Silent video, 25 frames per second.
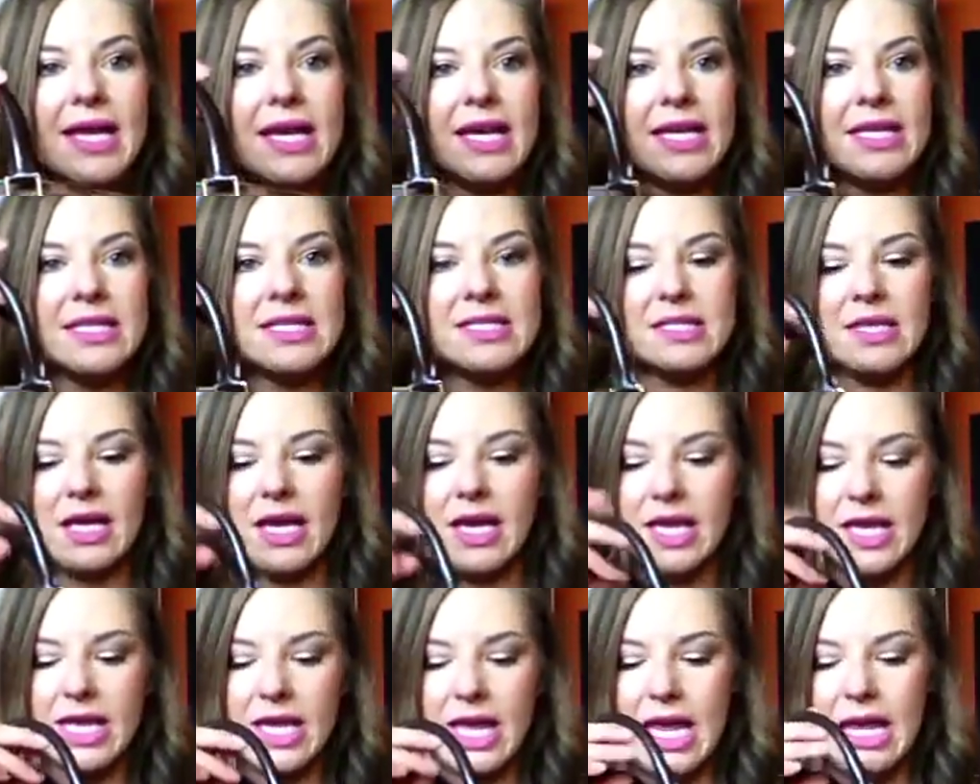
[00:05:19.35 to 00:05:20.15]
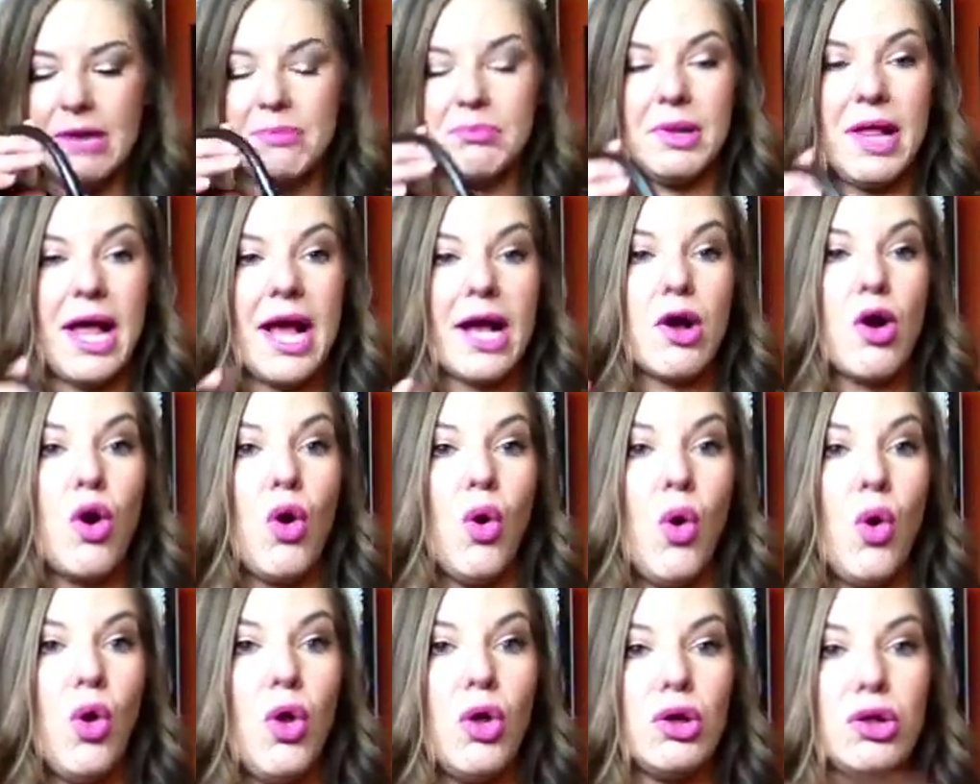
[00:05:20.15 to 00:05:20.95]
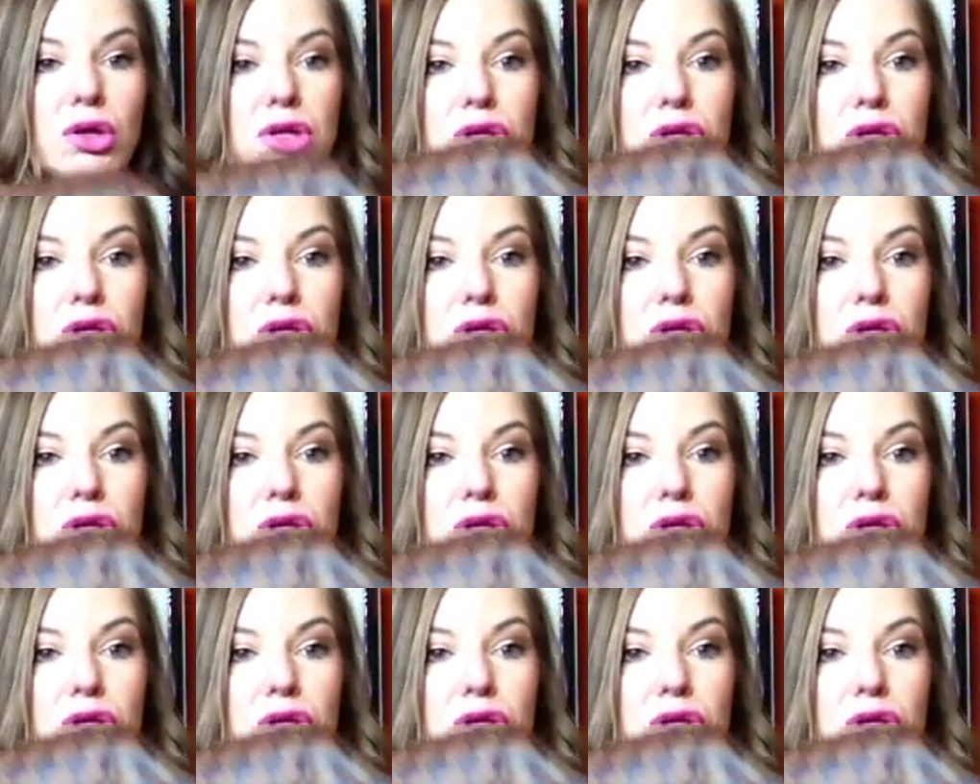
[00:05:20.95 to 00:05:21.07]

It's like a black hole.